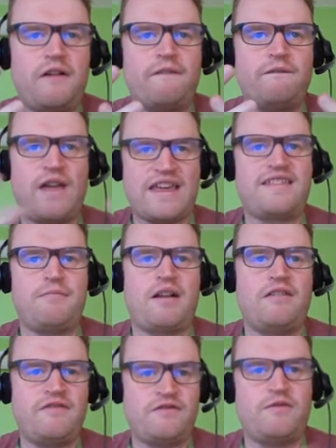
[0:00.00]
vast
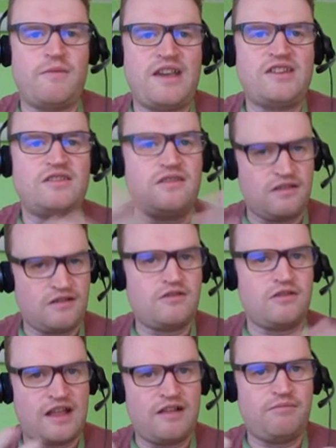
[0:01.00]
amount of information that
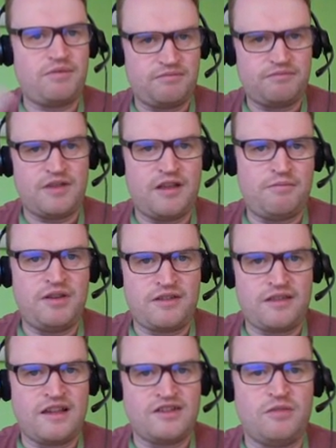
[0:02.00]
could help
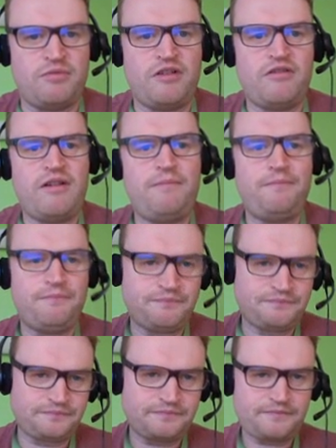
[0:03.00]
personalise your program.
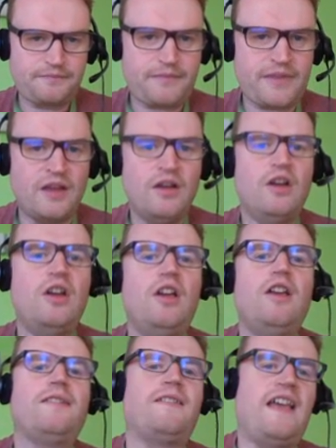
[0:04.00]

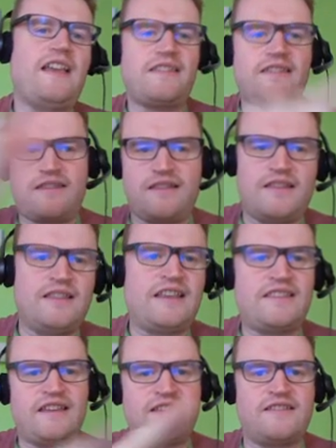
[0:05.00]
So that's
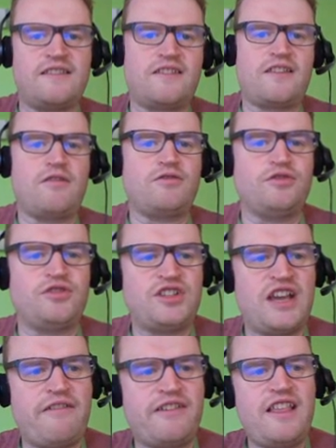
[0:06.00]
linked into the social
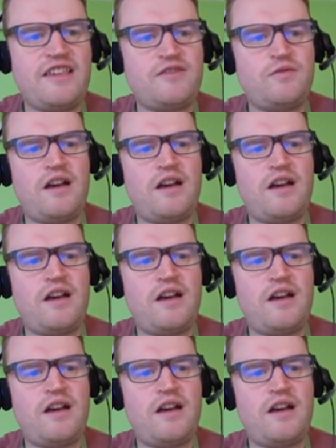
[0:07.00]
sharing, and that's